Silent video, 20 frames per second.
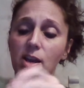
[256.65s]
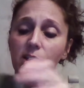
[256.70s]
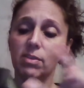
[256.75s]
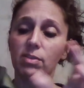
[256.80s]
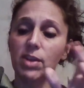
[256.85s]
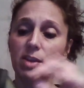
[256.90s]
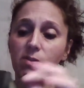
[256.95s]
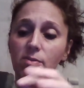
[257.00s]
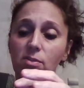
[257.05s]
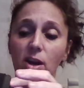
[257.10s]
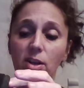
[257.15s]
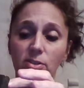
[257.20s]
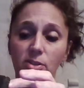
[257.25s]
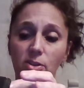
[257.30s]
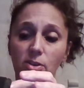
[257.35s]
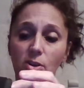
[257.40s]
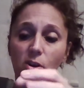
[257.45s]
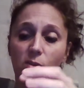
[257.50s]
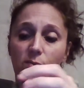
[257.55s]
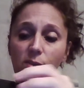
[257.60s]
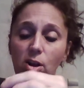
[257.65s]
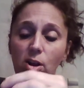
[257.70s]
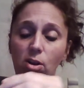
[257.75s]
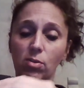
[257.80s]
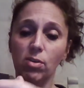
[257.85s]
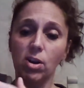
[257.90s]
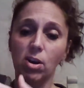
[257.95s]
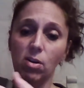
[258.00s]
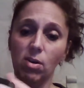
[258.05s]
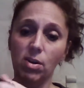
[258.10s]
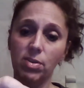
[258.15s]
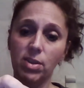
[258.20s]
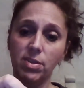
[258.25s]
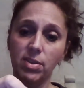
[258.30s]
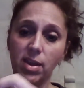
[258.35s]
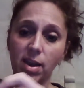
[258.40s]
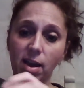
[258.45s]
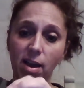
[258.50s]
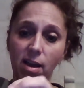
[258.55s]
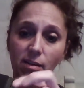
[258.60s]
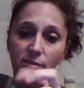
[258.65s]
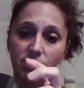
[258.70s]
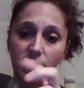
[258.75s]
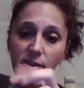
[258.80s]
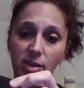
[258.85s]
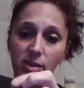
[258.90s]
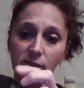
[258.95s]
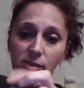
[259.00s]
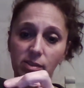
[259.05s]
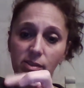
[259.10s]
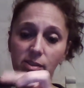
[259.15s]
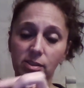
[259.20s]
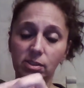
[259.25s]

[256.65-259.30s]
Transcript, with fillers: They've gone to no Velcro, and then they have this.